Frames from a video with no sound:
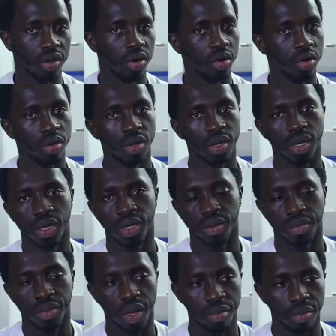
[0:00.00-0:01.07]
the whole
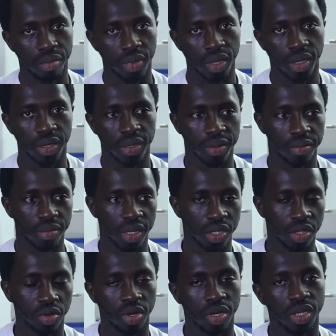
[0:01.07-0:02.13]

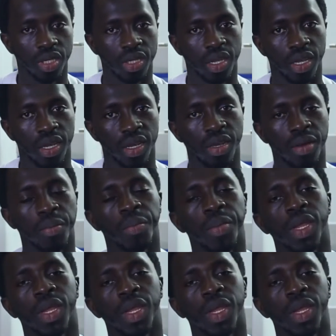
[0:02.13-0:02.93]
histology thingy.